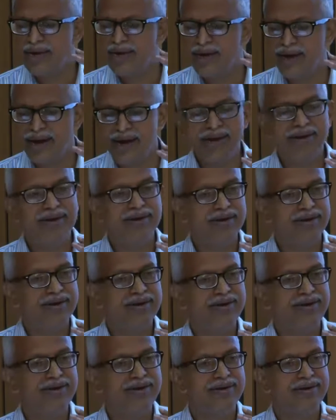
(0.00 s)
right?
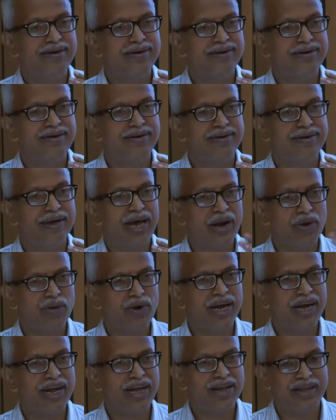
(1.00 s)
Are you
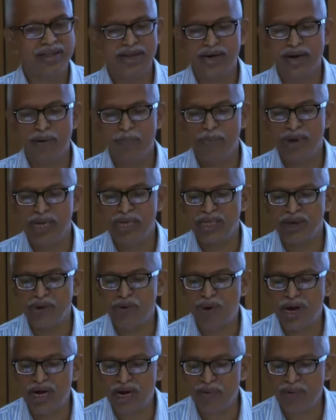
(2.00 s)
getting the temperature
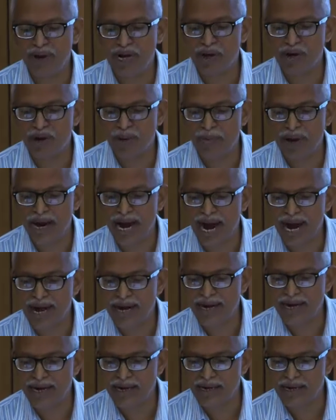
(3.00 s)
whatever it will be at n,